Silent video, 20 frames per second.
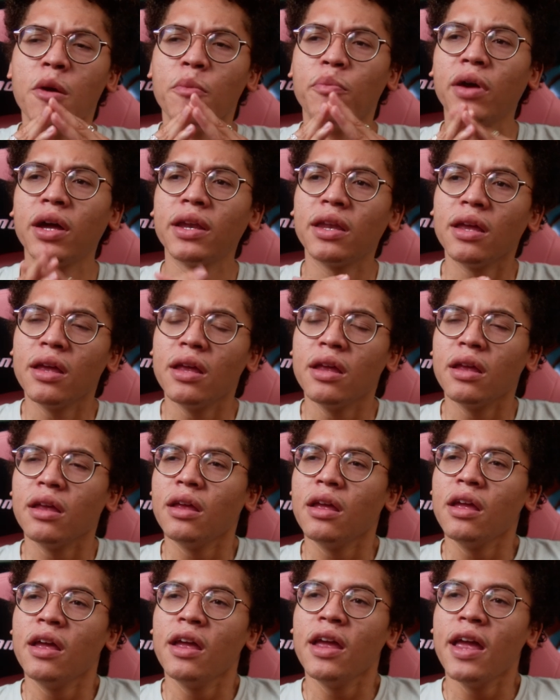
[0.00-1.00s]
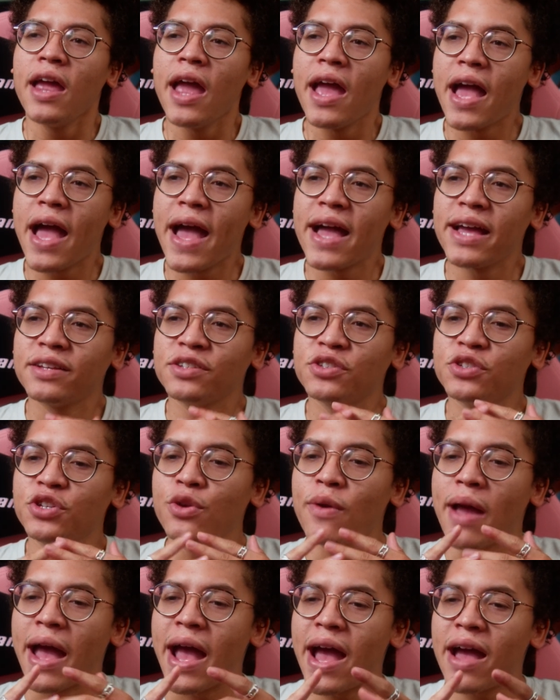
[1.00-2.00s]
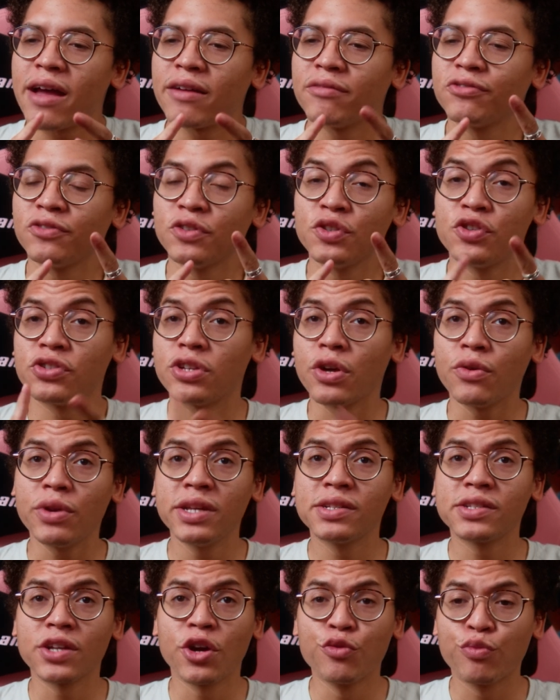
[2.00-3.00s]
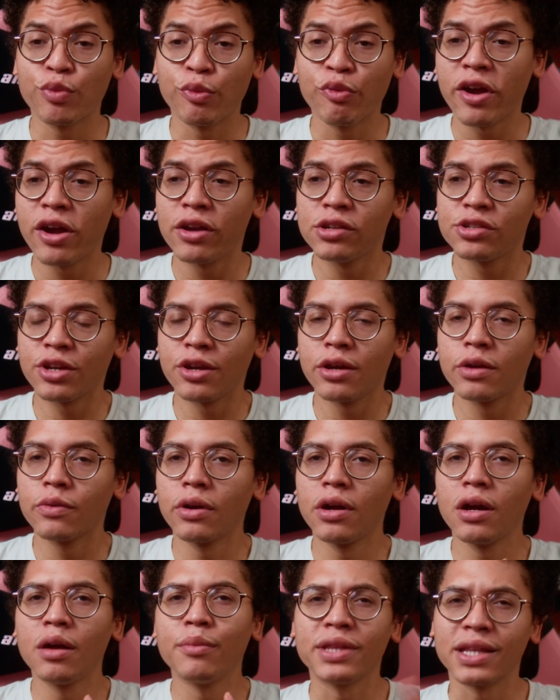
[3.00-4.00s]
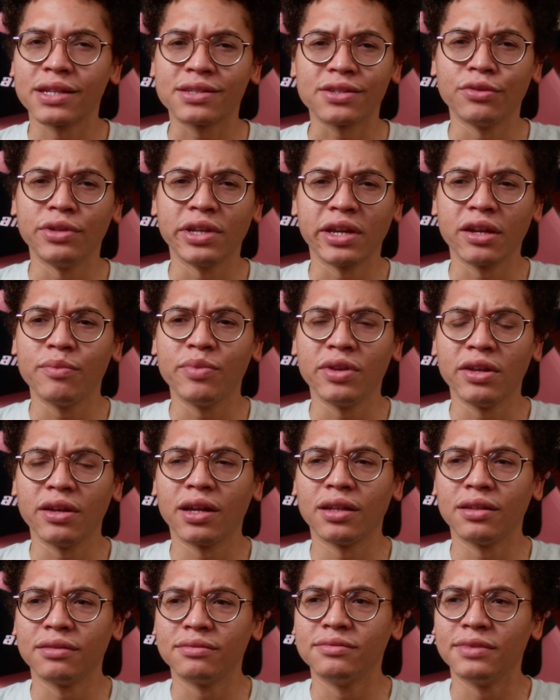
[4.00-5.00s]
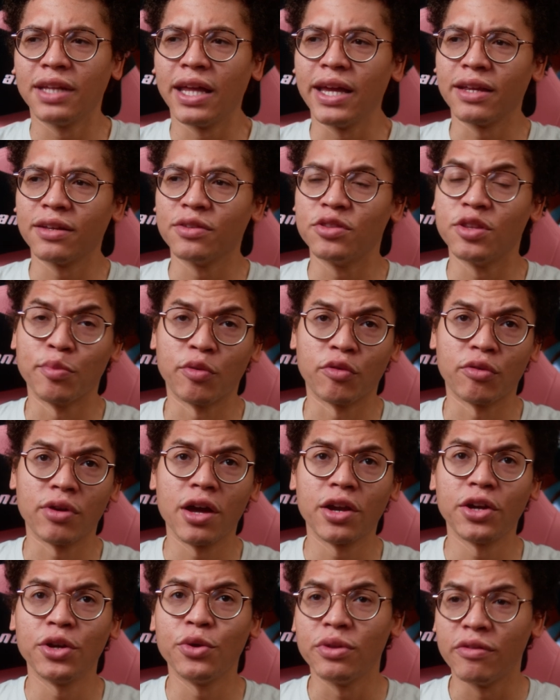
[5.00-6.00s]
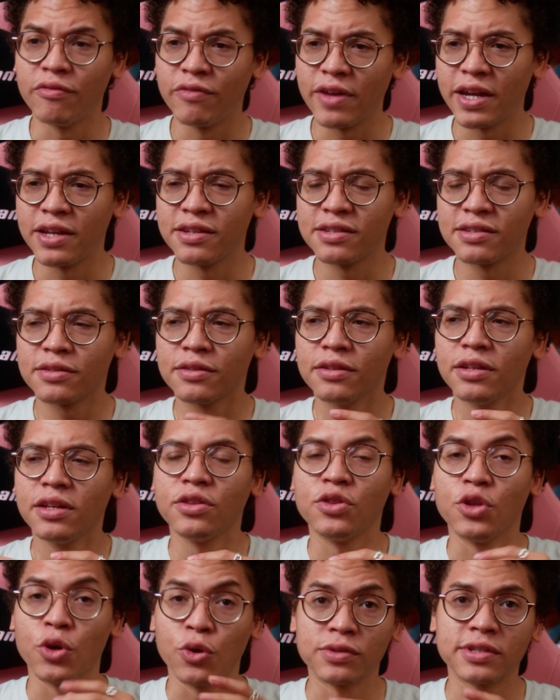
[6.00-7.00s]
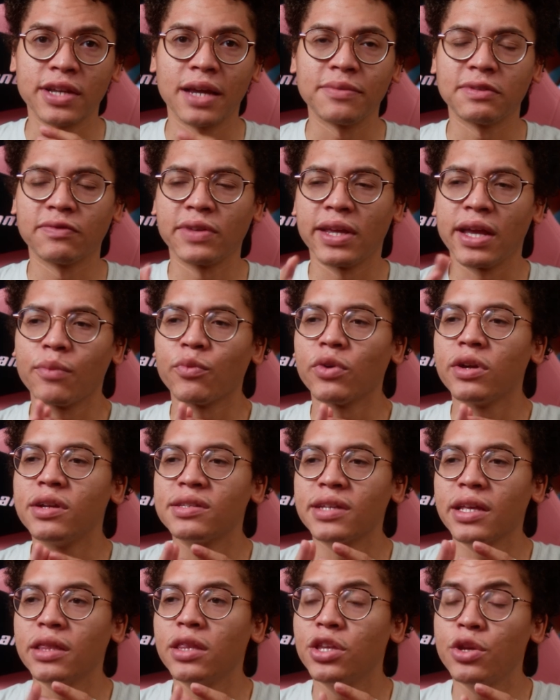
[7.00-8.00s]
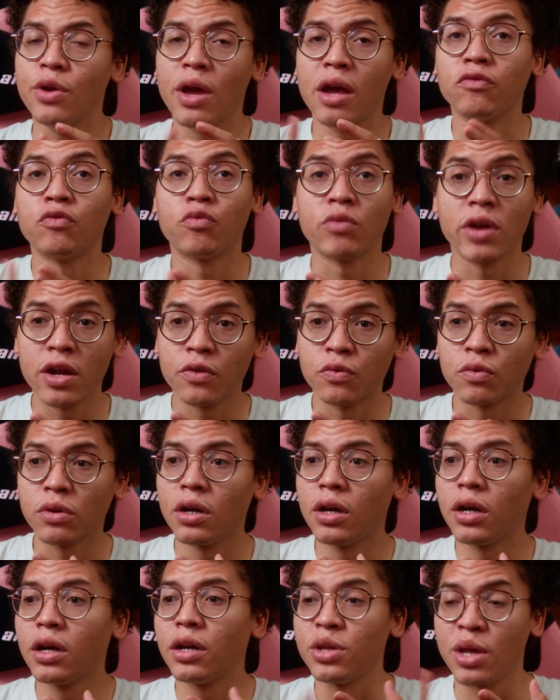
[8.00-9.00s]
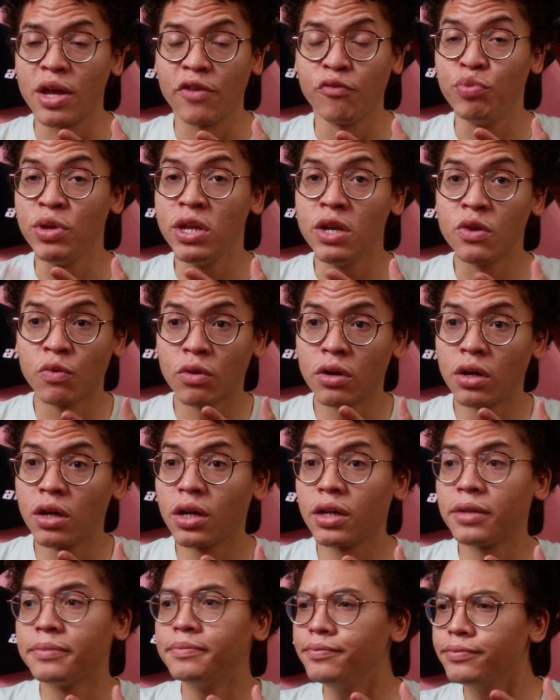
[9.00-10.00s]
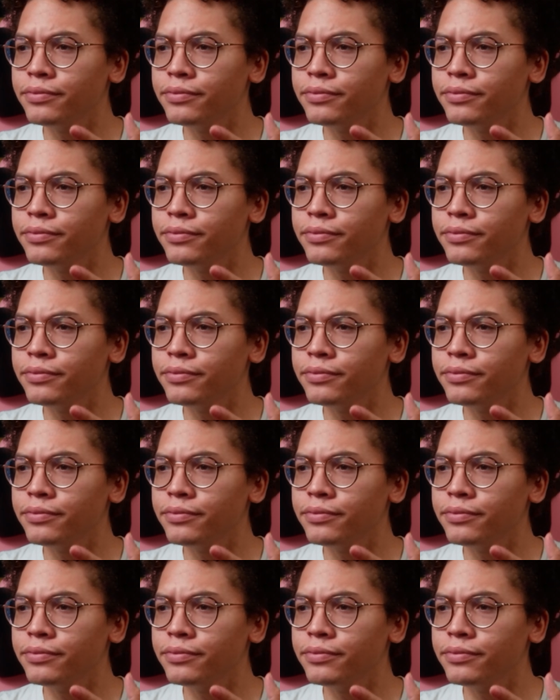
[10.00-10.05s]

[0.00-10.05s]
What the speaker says: But as you have Sony's own proprietary RAW, but that's only gonna be on like the Burano, the Venice, those types of cameras. And then you have Red RAW, you have B-RAW,